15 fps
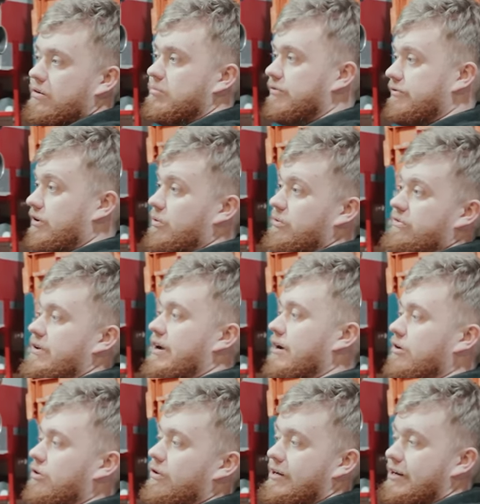before we
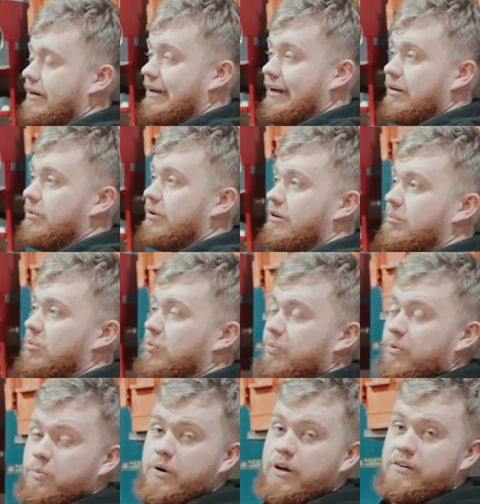start cutting any aluminium
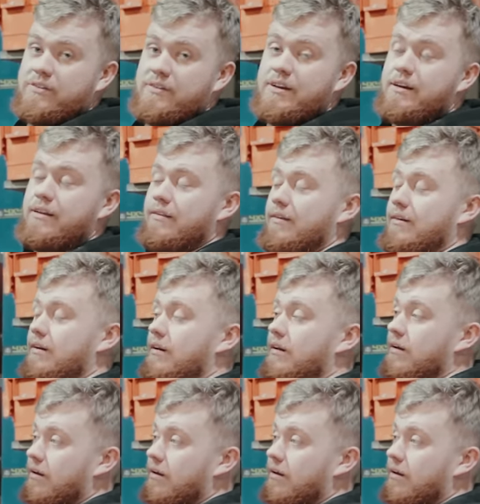up and wasting anything.